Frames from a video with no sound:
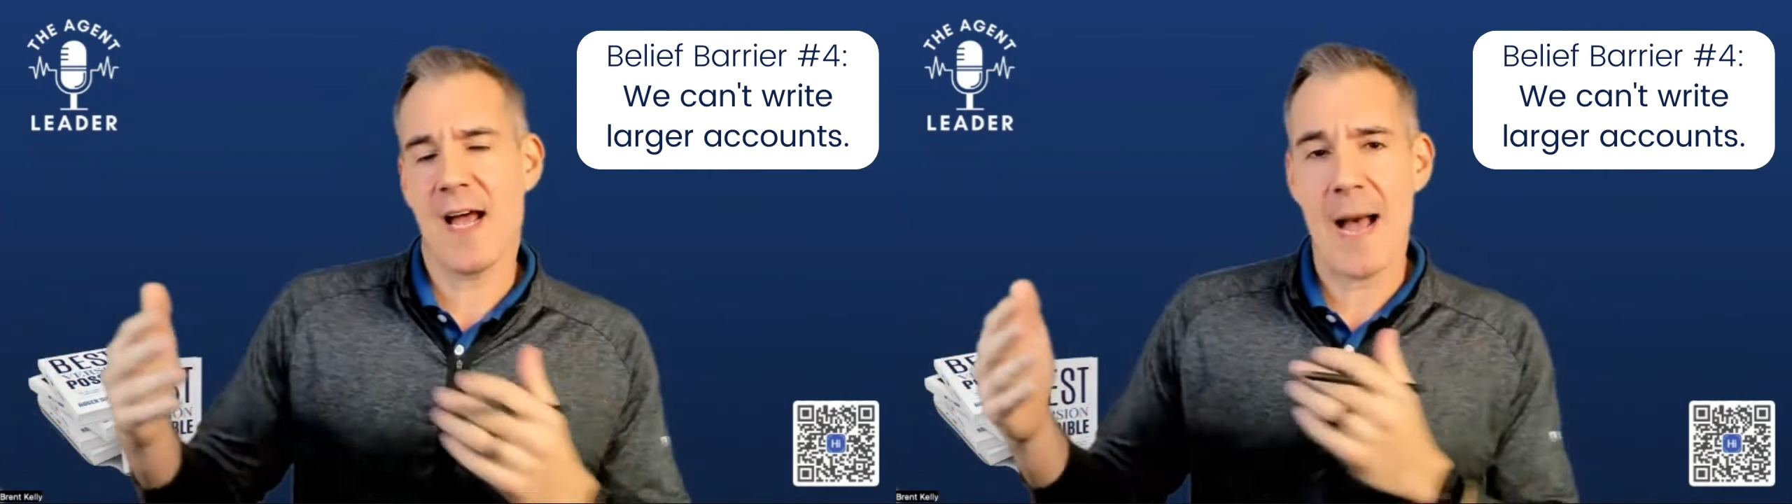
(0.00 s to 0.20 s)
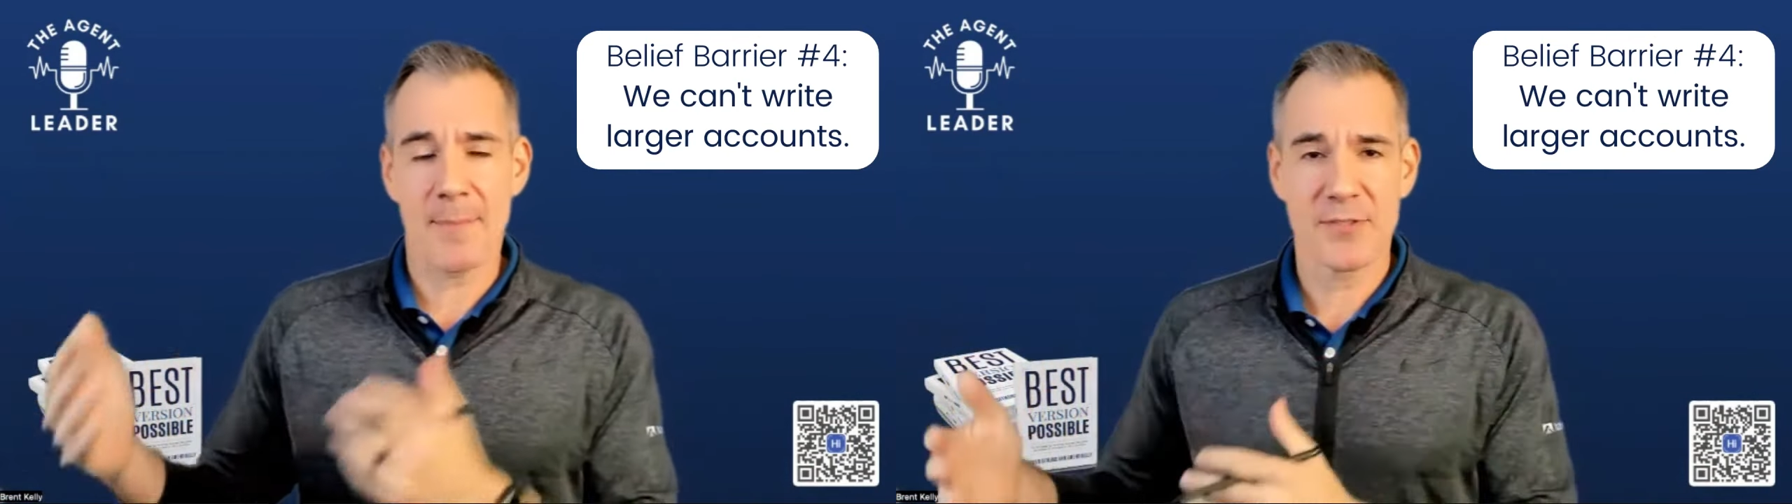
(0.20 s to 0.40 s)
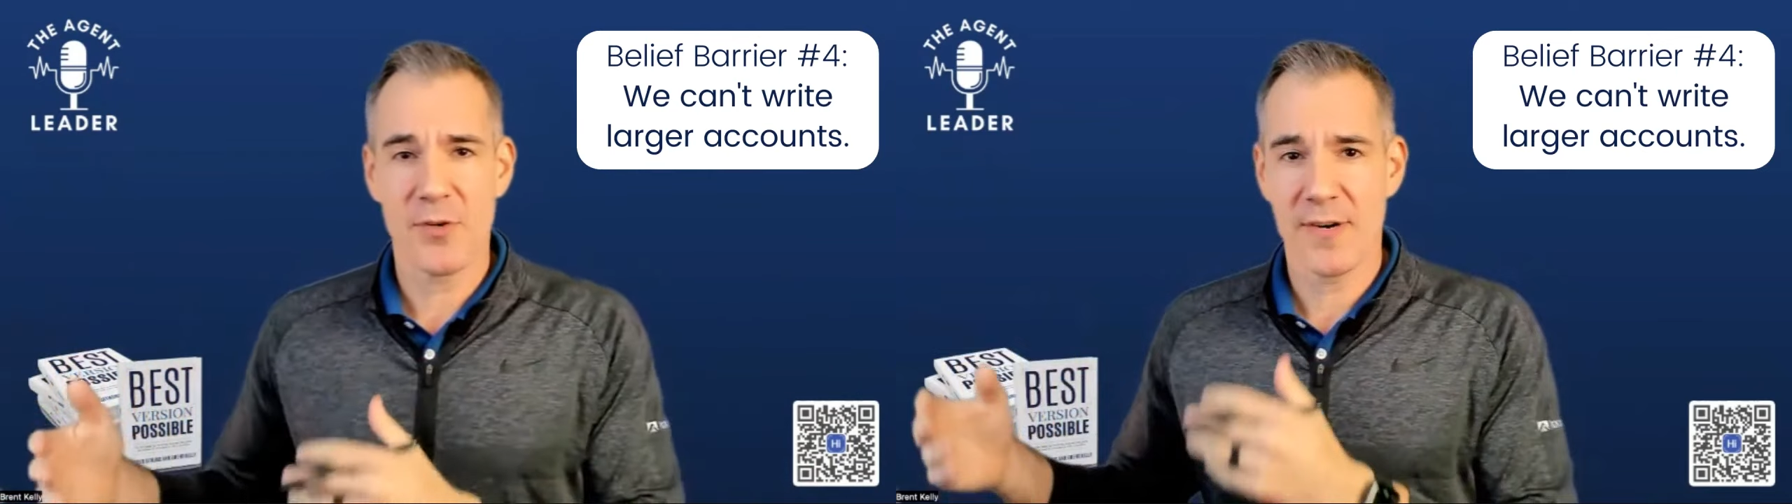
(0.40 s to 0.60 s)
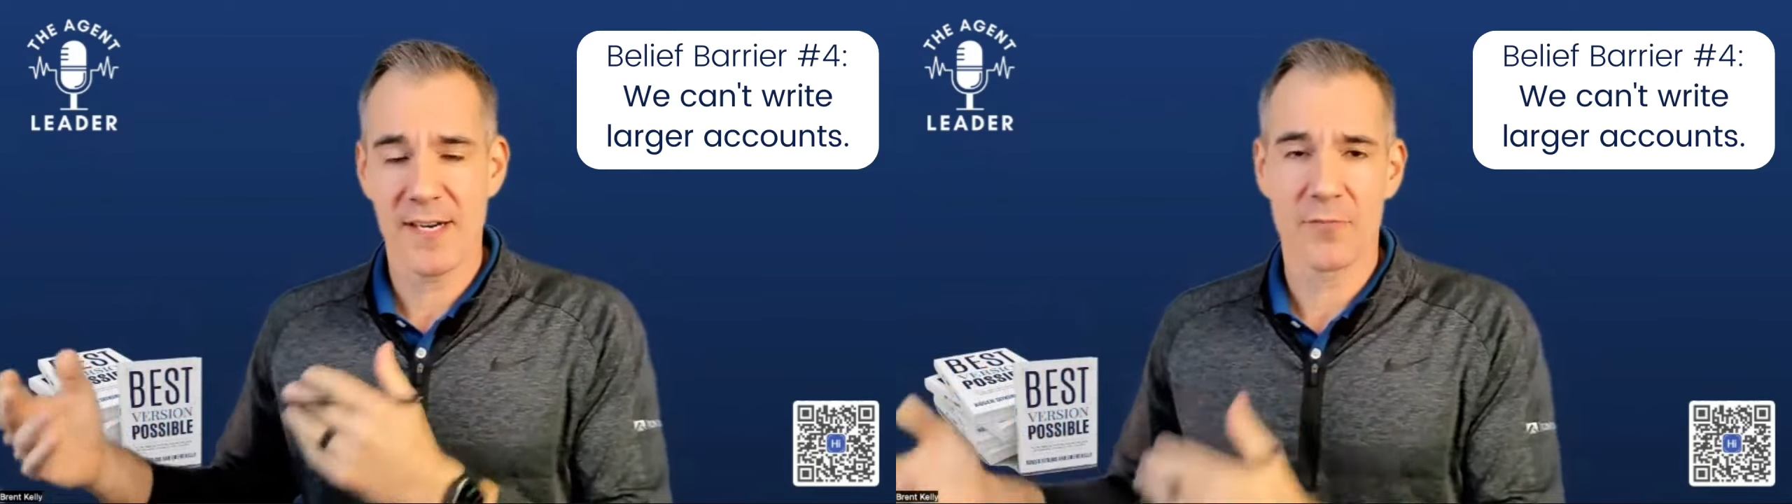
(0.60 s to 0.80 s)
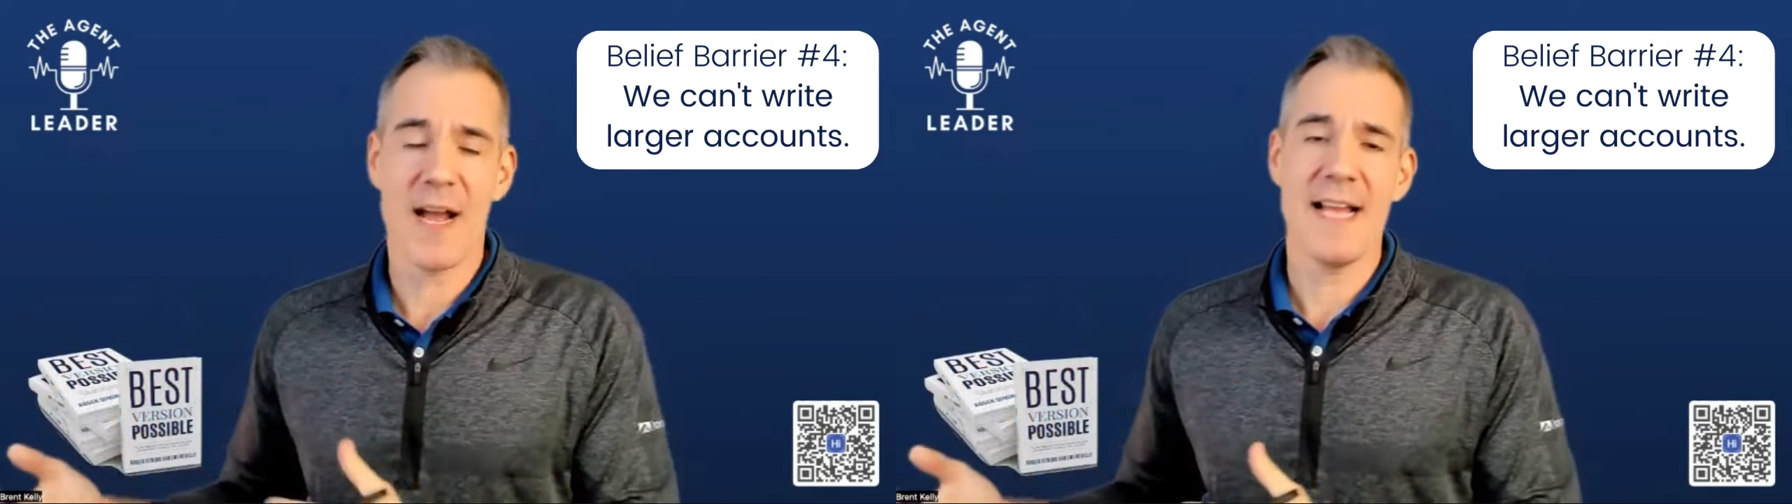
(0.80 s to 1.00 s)
opportunity
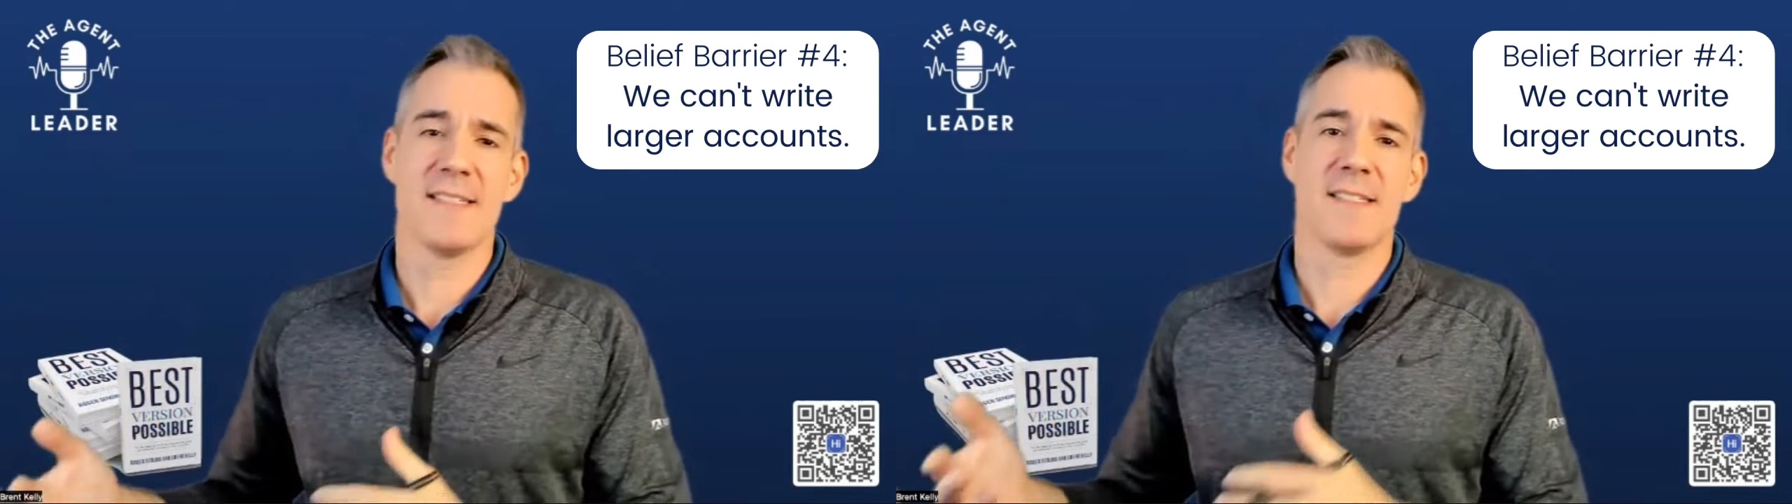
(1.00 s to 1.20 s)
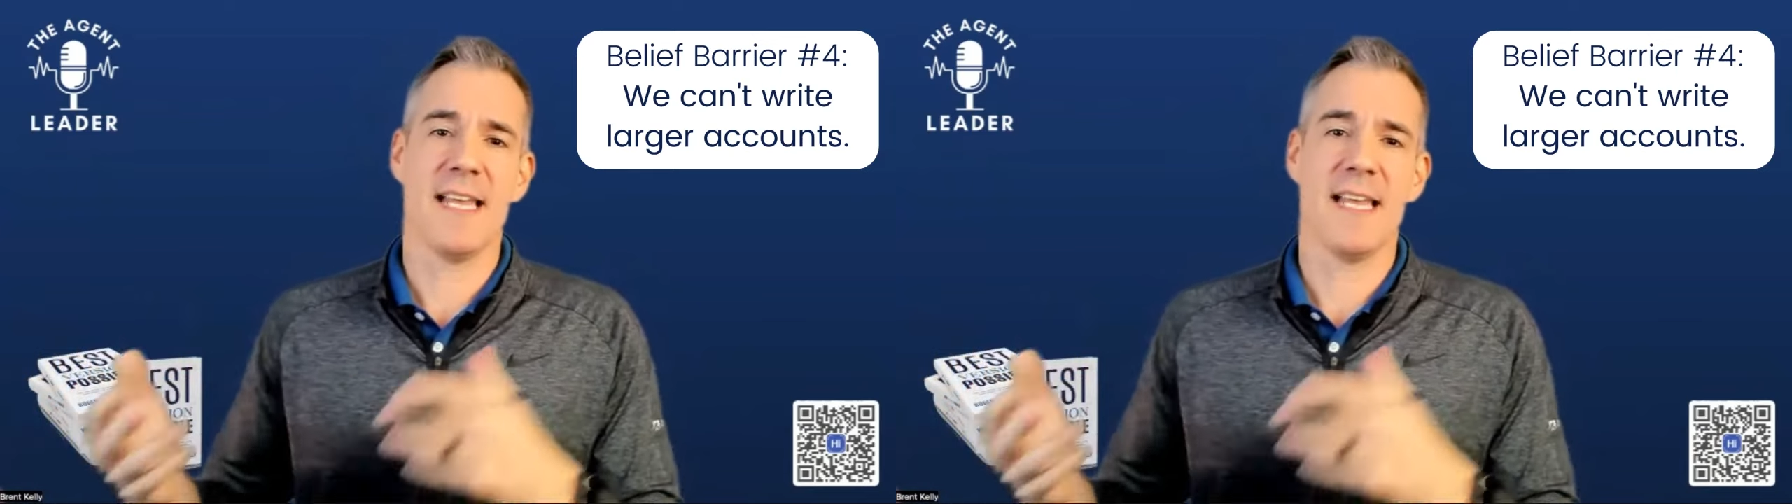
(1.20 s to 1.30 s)
arises